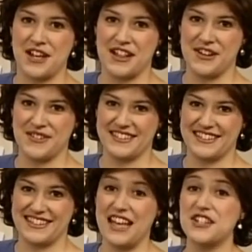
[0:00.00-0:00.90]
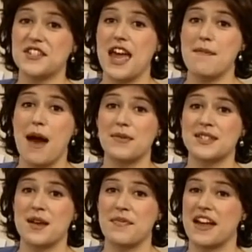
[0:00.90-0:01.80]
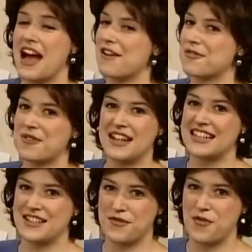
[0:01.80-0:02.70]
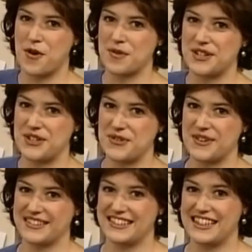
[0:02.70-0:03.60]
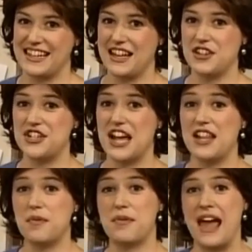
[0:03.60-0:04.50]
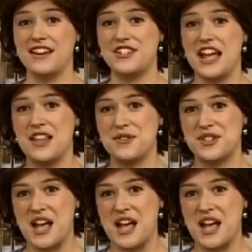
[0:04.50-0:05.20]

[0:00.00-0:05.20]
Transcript: at Jello. They just came out with something I really look forward to. Jello brand Jello